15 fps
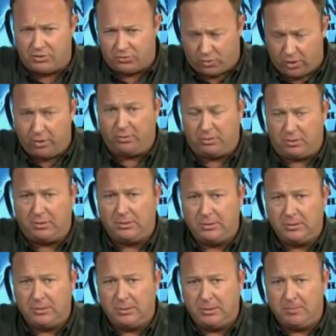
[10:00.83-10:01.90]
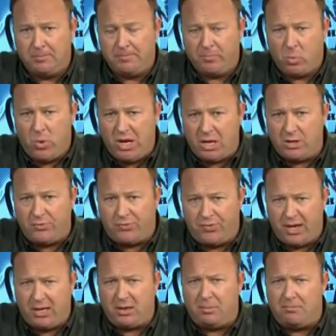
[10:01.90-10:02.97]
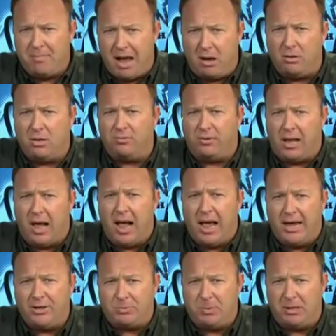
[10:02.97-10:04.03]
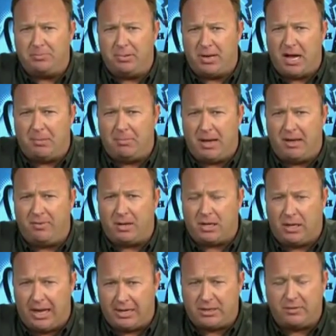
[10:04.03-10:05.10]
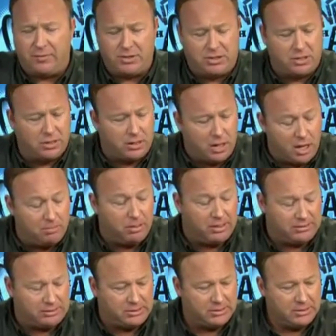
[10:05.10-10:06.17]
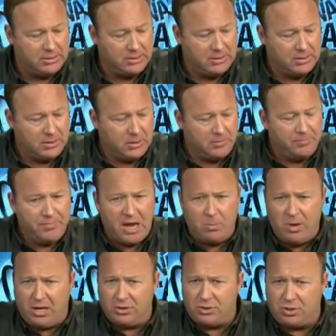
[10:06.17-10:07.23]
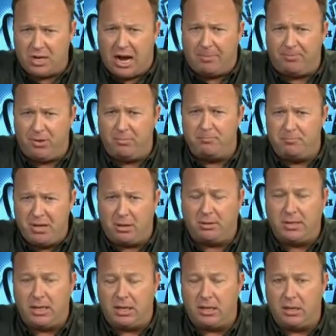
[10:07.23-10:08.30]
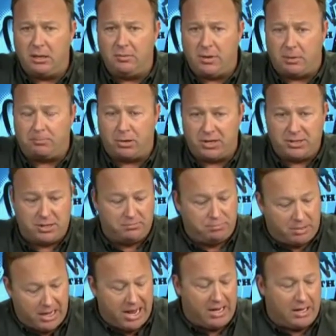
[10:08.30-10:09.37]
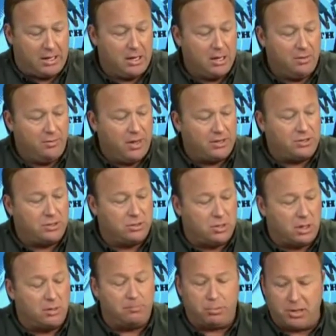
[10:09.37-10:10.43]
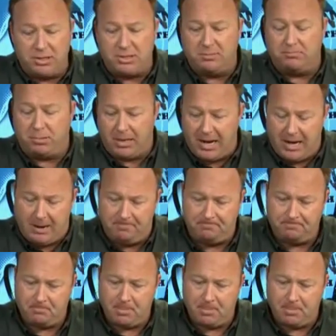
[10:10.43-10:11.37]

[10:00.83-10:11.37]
the truth, we can defeat the mountain of lies being put out by the collectivist and the globalist. And we can stop them building their prison planet, thus the term prison planet.